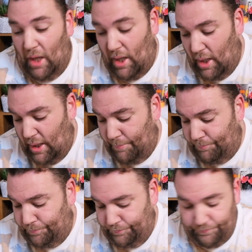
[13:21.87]

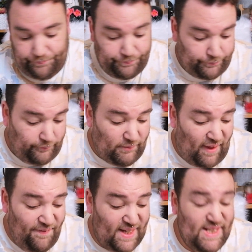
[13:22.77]

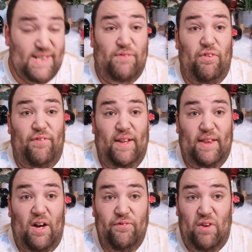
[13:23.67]
That is everything
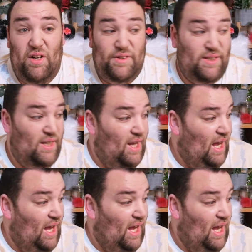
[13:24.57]
that I've got.